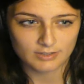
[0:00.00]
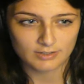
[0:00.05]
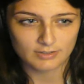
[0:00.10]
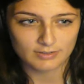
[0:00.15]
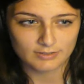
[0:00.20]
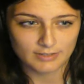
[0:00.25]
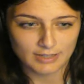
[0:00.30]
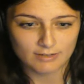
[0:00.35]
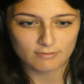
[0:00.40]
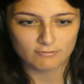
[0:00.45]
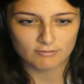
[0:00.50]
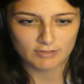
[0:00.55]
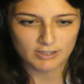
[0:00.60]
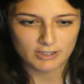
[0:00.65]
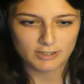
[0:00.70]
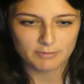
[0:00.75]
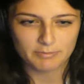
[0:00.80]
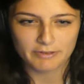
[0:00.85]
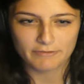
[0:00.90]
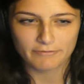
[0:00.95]
They
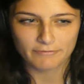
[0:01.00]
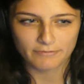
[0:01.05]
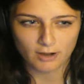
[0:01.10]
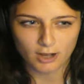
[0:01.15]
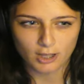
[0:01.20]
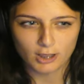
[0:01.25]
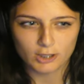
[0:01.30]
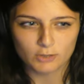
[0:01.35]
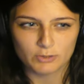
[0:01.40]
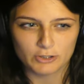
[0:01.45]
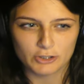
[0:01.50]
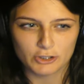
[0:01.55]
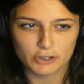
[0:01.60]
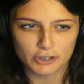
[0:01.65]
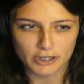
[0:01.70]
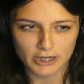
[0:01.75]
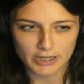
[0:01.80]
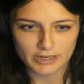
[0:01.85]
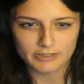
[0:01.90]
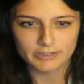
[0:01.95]
really be following
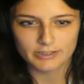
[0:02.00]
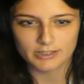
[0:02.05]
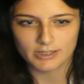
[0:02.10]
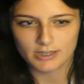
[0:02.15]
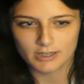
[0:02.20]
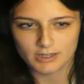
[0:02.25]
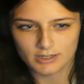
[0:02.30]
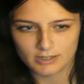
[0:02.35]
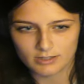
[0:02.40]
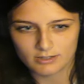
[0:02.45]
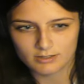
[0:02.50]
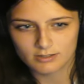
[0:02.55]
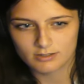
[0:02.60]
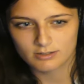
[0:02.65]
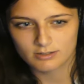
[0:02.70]
Jesse.